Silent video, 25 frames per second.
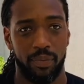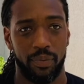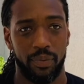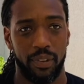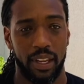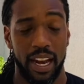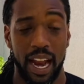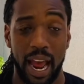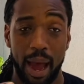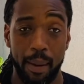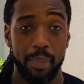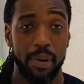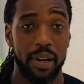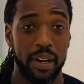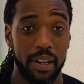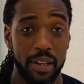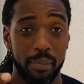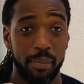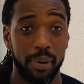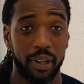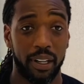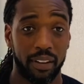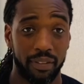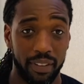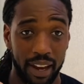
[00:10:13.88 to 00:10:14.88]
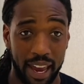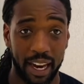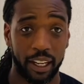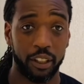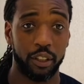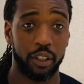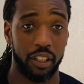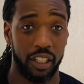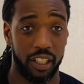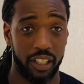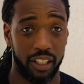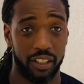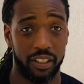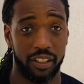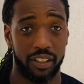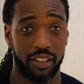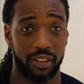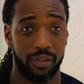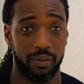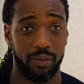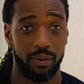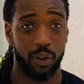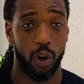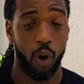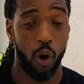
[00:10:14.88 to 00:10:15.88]
It happened in the book of Exodus
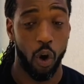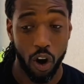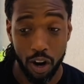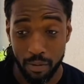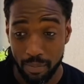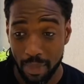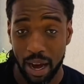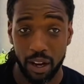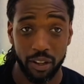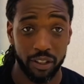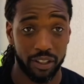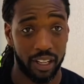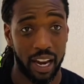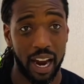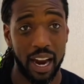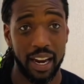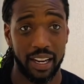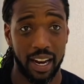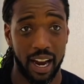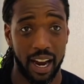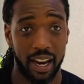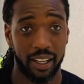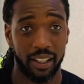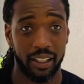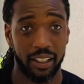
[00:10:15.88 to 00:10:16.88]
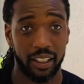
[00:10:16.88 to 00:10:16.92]
on Mount Sinai.